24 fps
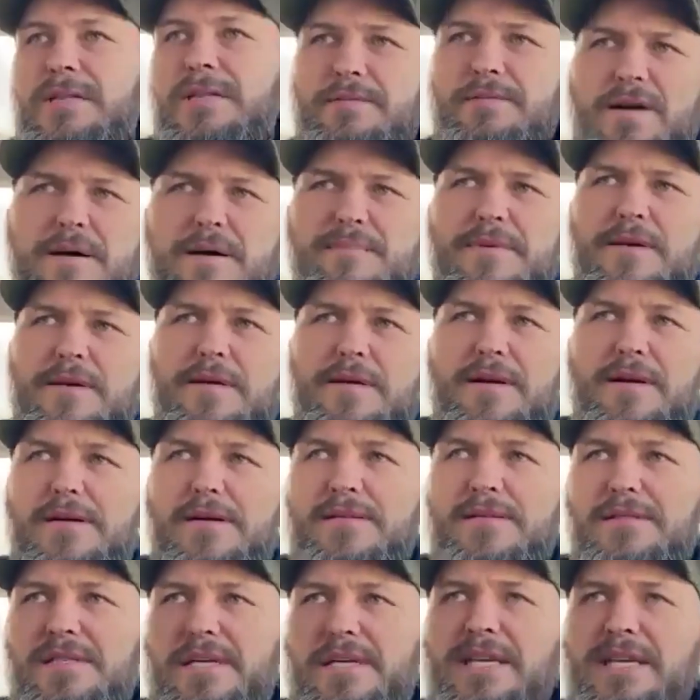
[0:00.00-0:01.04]
Yeah.
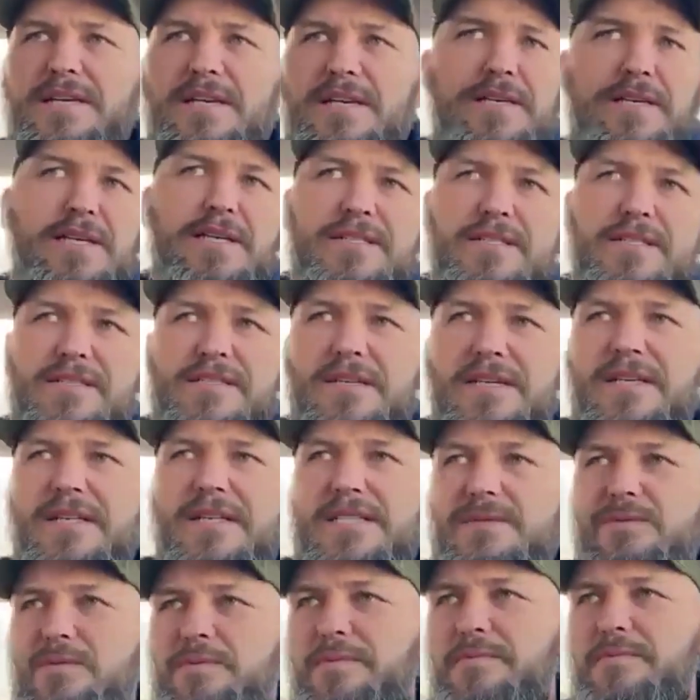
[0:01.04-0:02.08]
He understands.
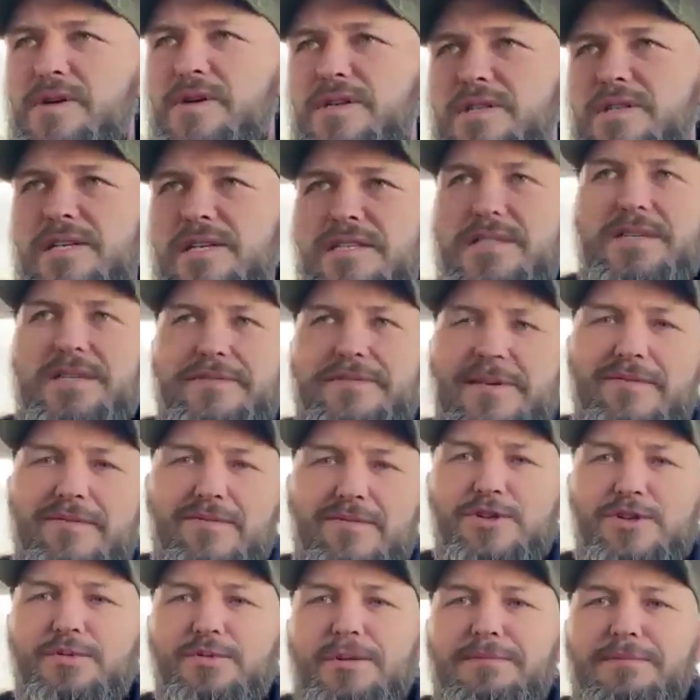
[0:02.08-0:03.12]
I'm a promoter. He's never even watched
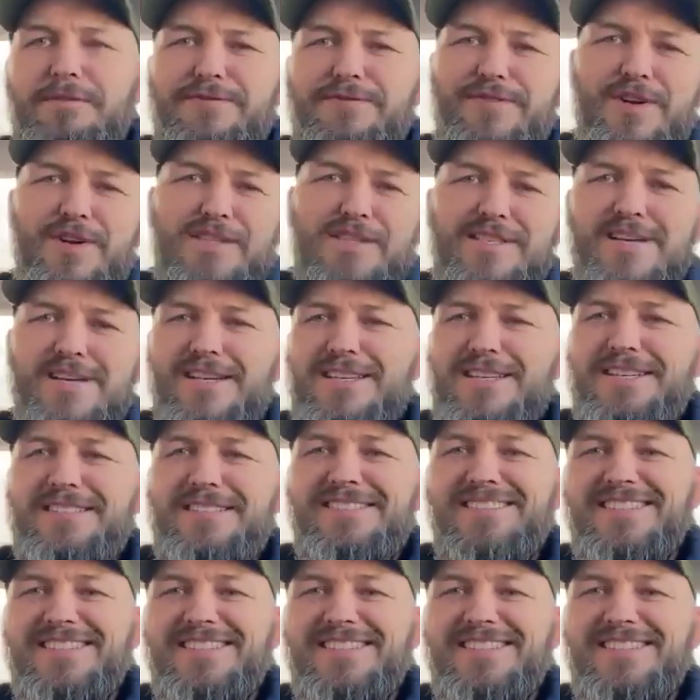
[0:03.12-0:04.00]
one of my fights. That kid.